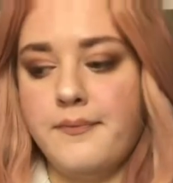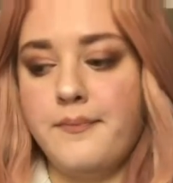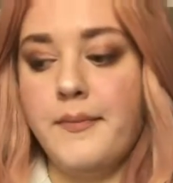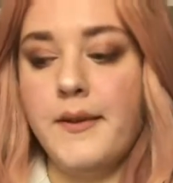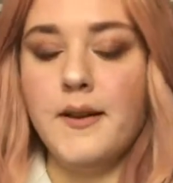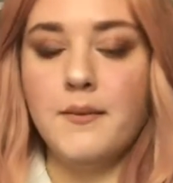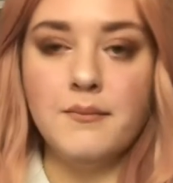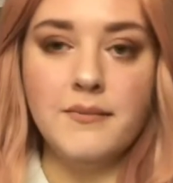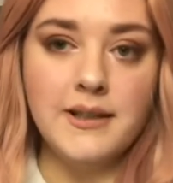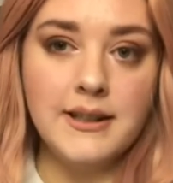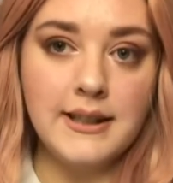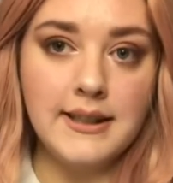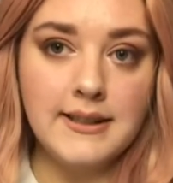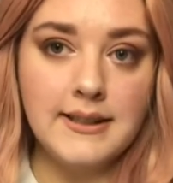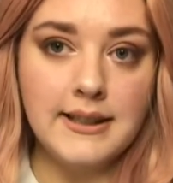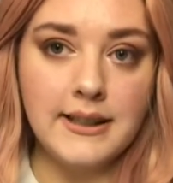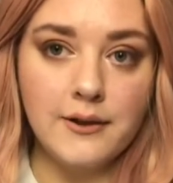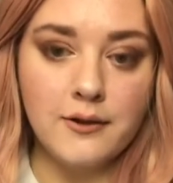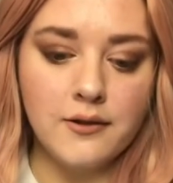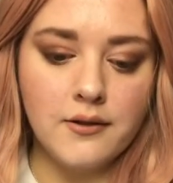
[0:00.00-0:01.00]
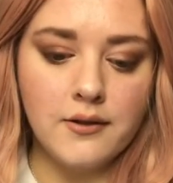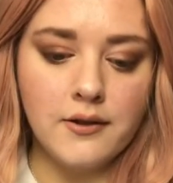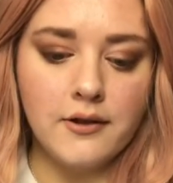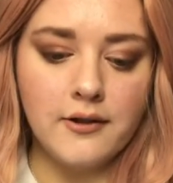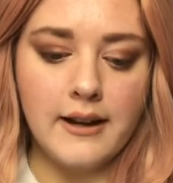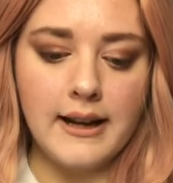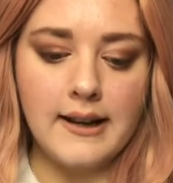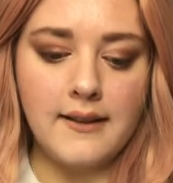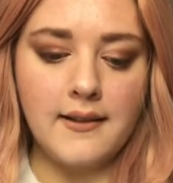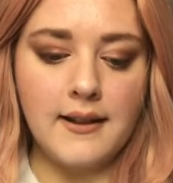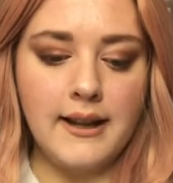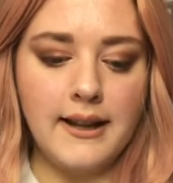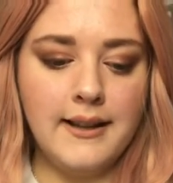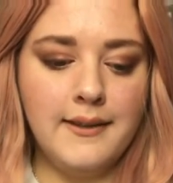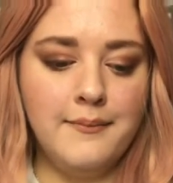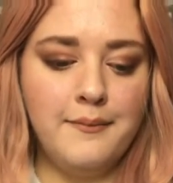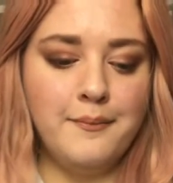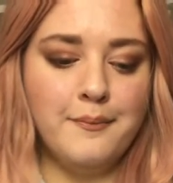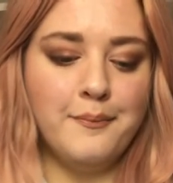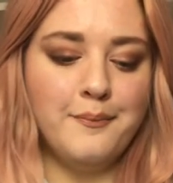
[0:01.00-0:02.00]
and put the sticker on correctly.
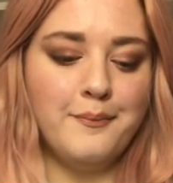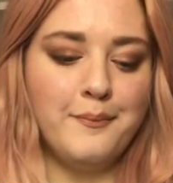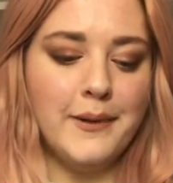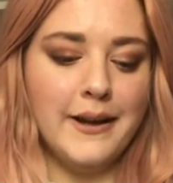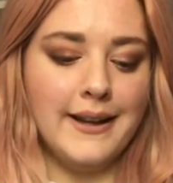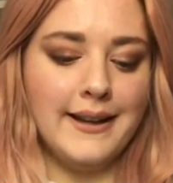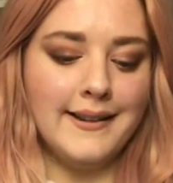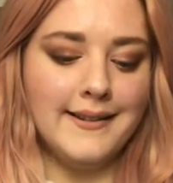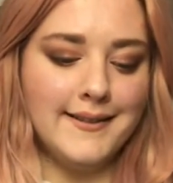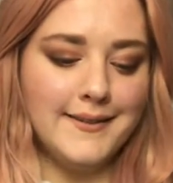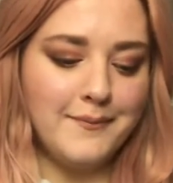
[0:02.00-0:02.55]
But